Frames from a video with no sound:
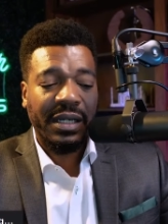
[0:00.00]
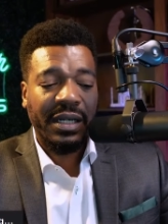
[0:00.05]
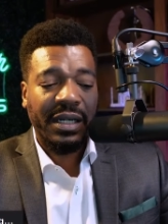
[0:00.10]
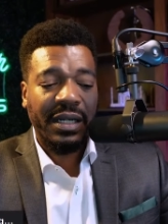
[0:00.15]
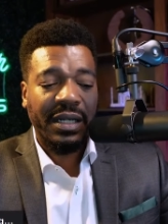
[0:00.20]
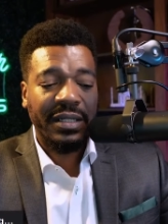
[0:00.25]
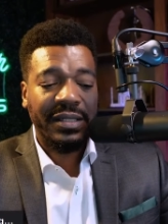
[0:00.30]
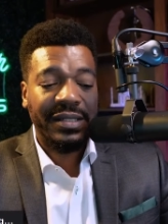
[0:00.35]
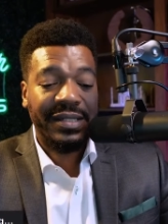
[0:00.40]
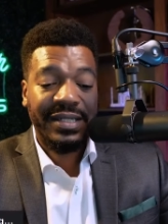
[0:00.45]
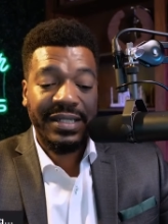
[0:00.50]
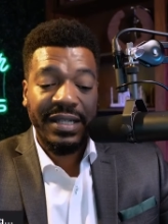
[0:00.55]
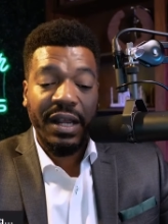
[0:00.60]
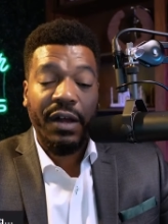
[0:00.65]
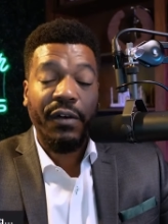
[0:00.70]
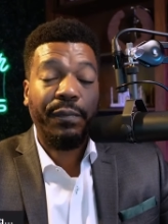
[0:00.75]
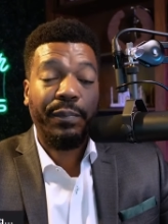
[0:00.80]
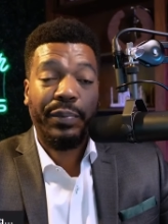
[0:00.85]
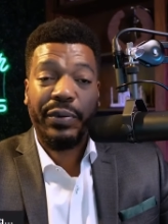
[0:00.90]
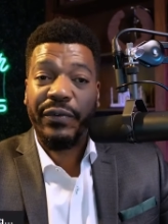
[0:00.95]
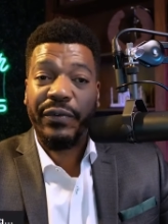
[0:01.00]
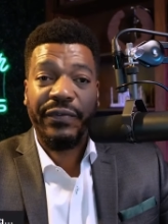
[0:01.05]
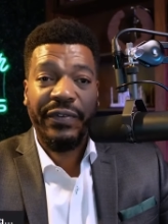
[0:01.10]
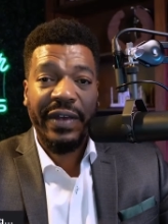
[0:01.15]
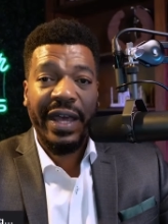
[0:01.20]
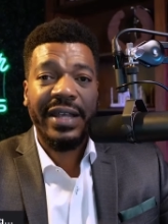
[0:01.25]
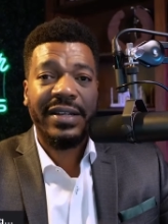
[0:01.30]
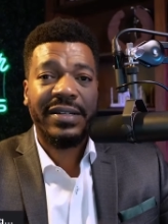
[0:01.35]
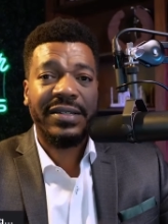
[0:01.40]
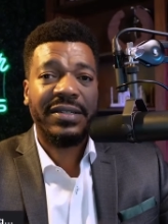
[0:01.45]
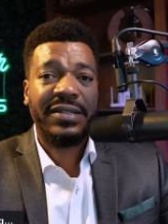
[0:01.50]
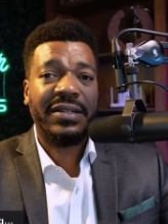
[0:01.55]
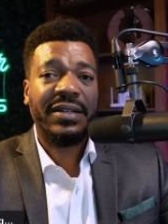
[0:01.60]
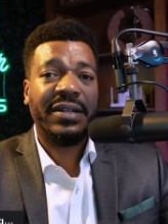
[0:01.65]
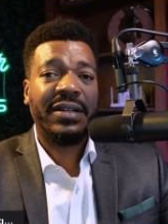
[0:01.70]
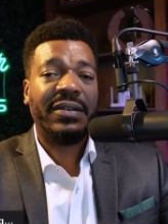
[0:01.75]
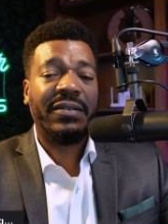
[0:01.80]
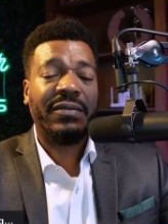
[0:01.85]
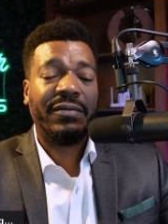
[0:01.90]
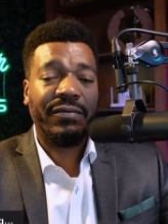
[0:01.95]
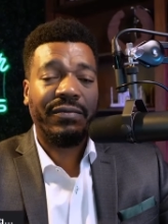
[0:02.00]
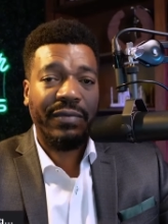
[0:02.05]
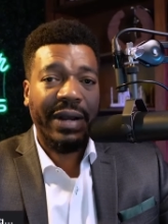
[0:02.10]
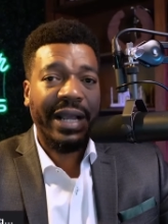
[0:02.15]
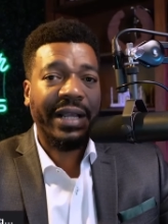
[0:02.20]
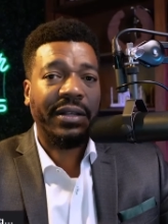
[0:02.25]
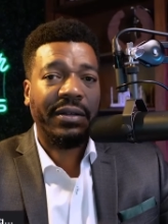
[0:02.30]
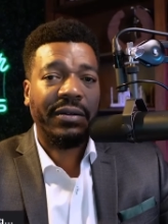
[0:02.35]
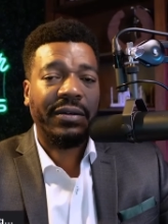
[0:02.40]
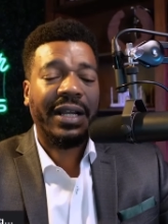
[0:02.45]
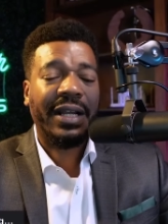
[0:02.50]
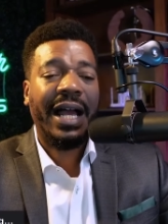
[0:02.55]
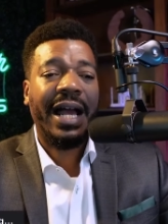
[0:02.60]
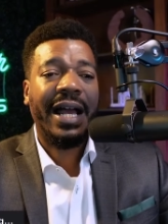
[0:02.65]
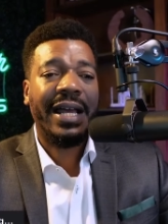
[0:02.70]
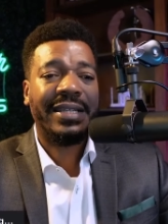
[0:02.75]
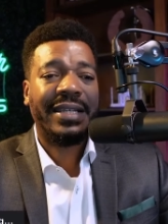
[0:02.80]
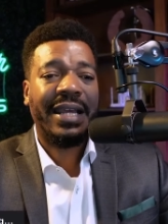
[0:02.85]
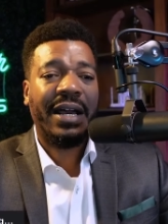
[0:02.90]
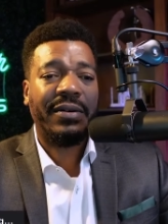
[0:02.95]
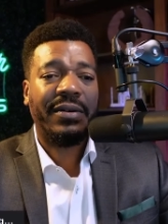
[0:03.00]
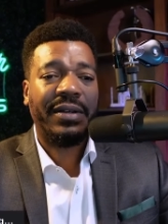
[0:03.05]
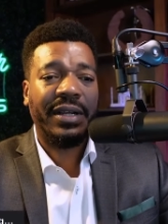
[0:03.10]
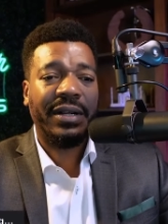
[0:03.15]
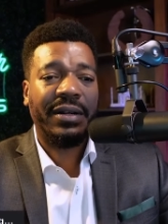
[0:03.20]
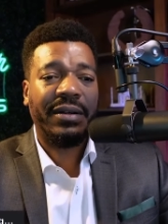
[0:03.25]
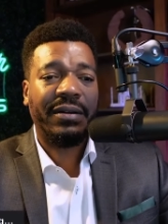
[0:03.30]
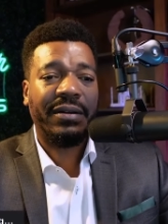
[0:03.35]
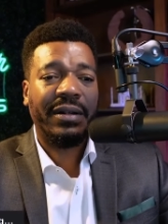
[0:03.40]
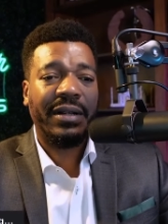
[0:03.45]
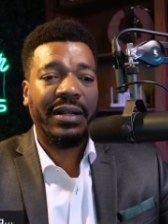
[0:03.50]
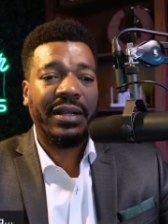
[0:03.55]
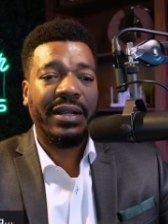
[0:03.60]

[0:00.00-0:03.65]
self-professed regular guys out here